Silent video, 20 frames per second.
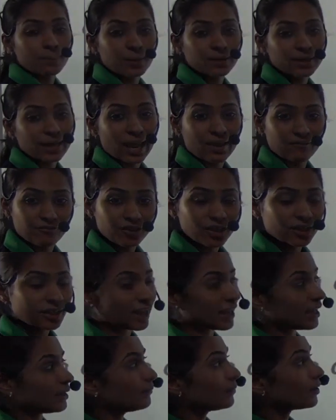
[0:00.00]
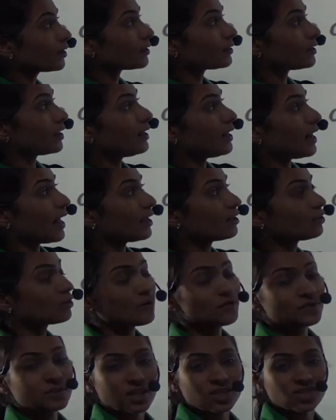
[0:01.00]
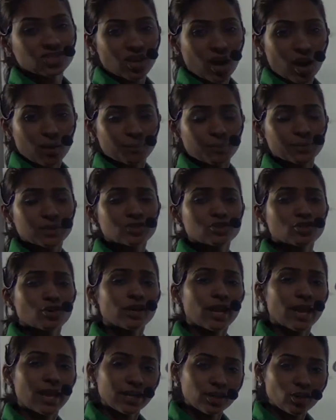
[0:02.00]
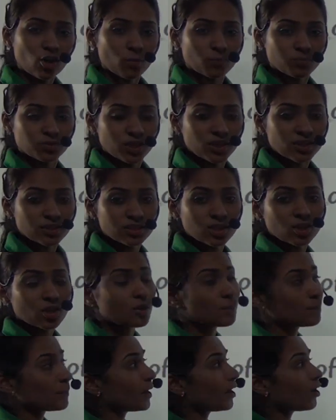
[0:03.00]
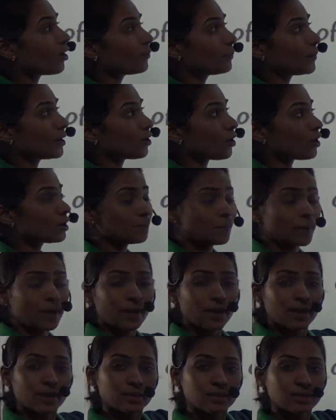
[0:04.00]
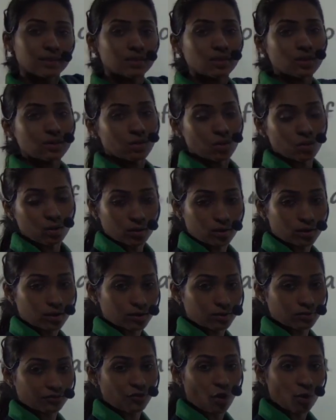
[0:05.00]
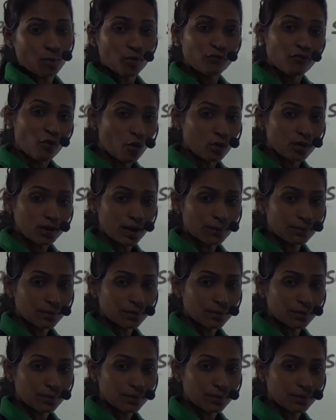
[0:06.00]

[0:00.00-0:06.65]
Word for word: But every time the length of such carpets or any objects may or may not be in the uh, form of whole